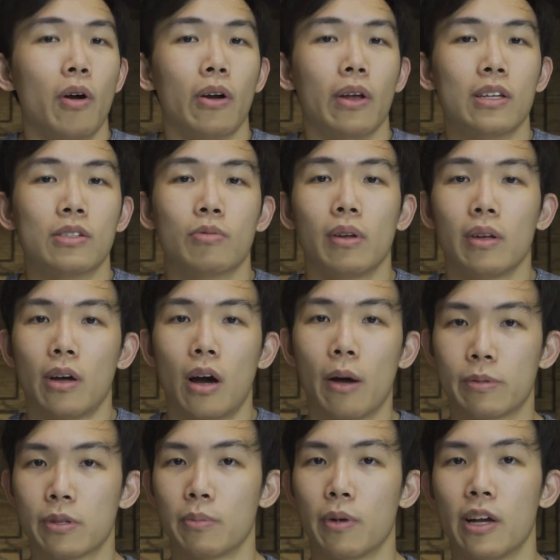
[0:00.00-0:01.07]
Mark is really
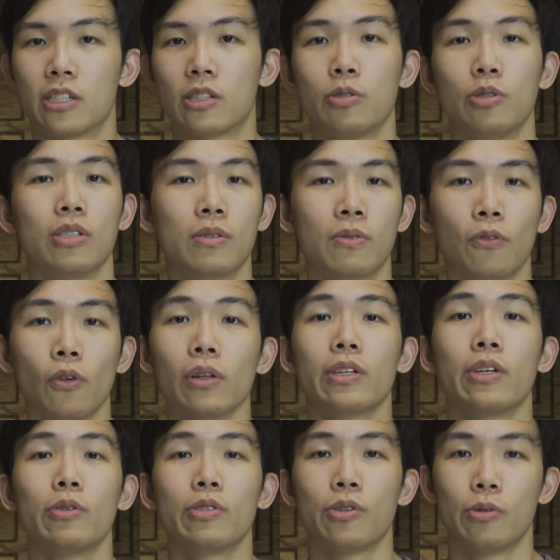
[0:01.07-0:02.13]
optimized to just fully
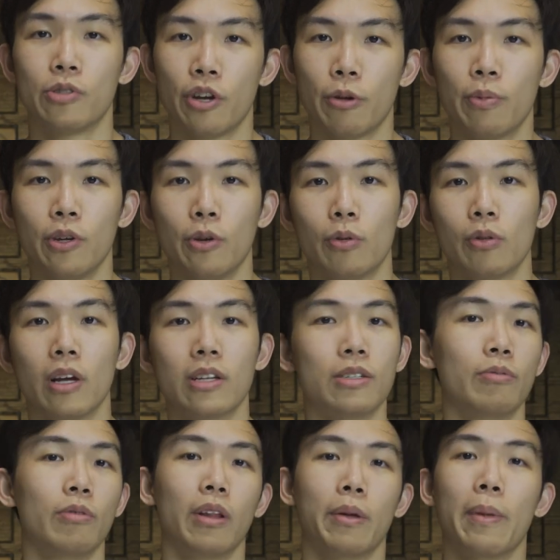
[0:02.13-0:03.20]
use your G P U. It
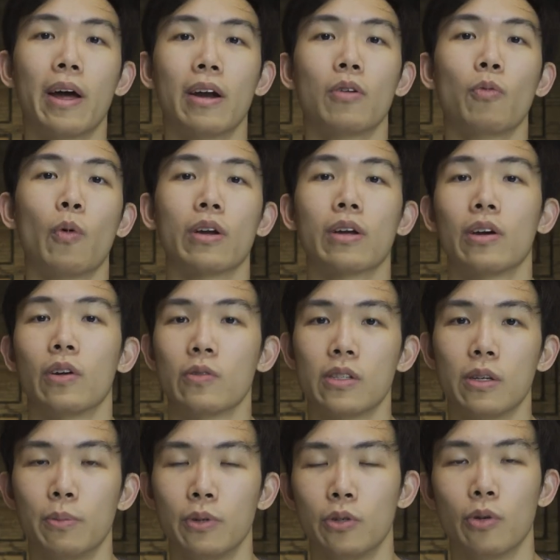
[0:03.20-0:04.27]
doesn't really matter what kind of
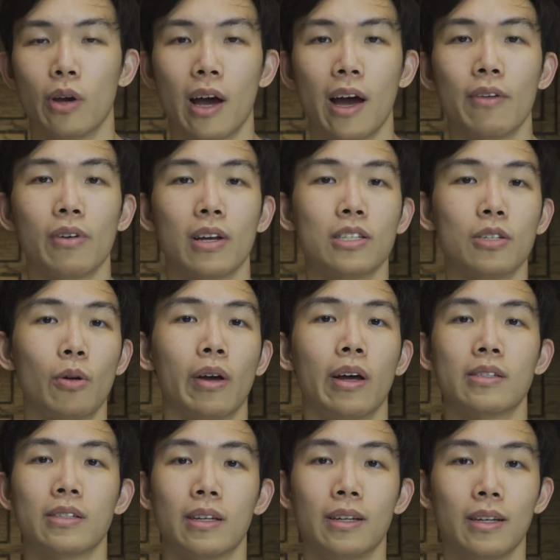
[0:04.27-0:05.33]
C P U you have as long
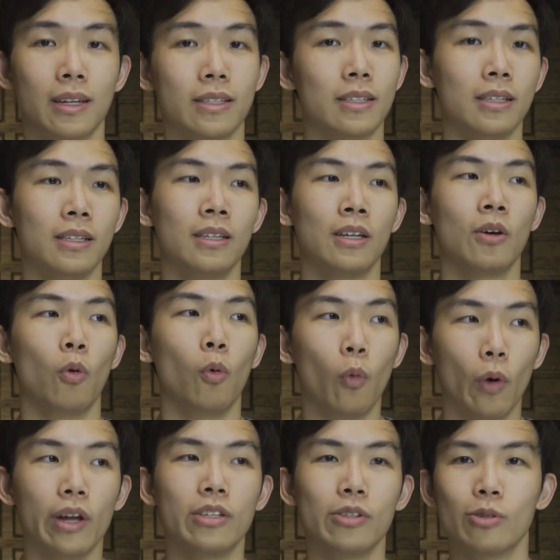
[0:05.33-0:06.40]
as it isn't
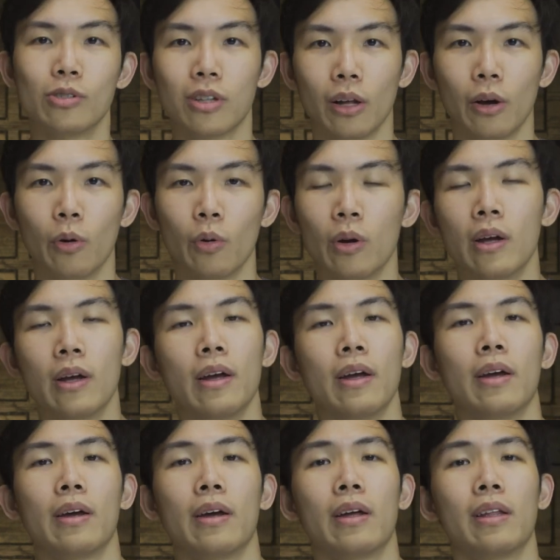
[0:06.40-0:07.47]
way too slow.
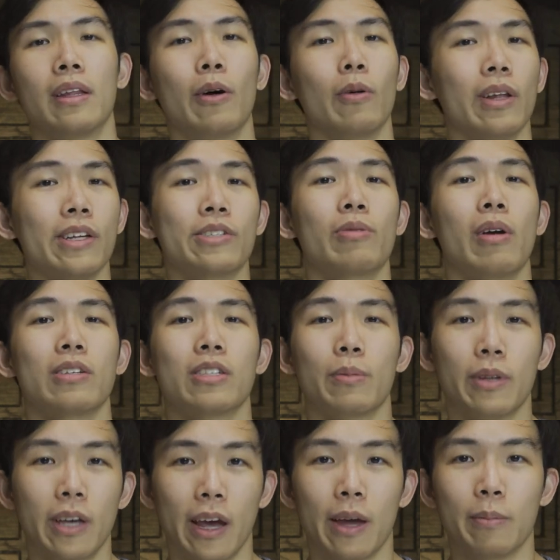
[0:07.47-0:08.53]
Now let's try
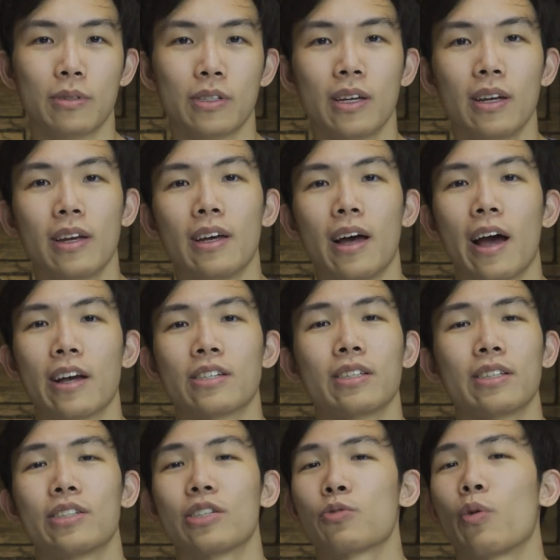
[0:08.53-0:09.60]
some games. I
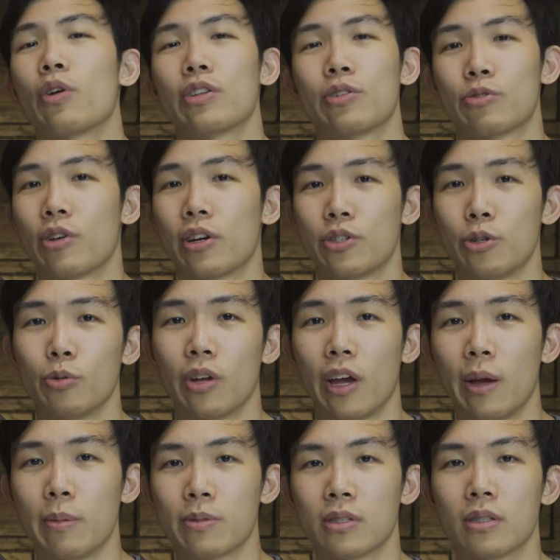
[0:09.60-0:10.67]
actually just wanted to try two
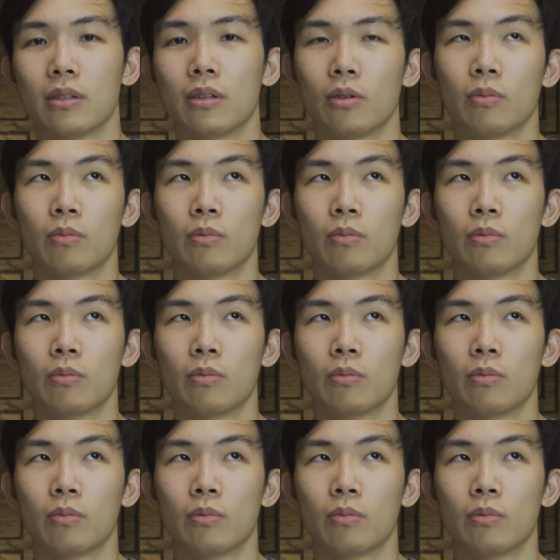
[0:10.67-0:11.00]
games.